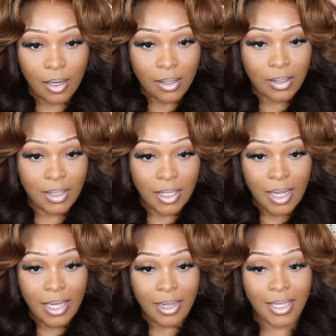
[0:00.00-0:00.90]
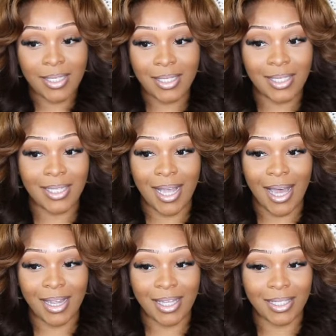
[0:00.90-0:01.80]
girls, and like this is
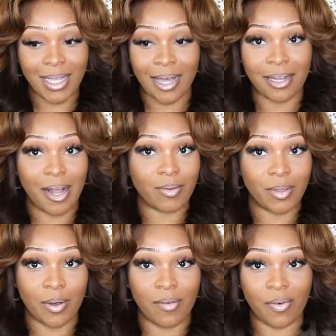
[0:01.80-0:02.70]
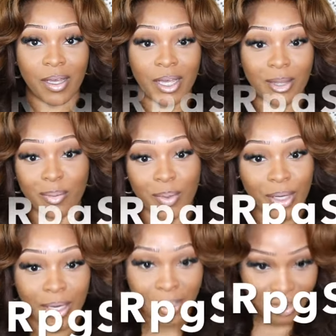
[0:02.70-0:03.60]
not the style that I was going for either,
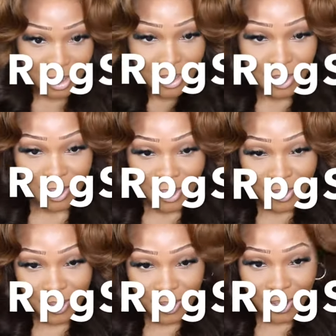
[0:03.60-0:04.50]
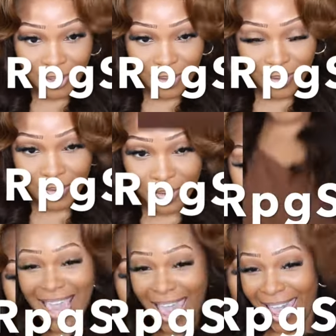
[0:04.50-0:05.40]
but girl,
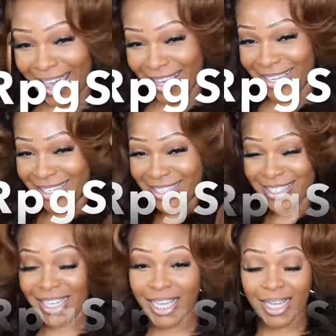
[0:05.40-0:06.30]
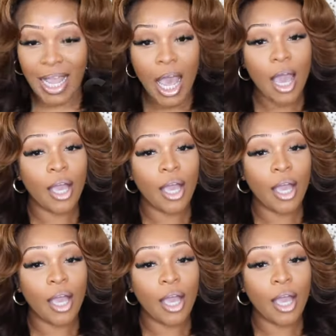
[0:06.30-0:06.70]
yes, look at,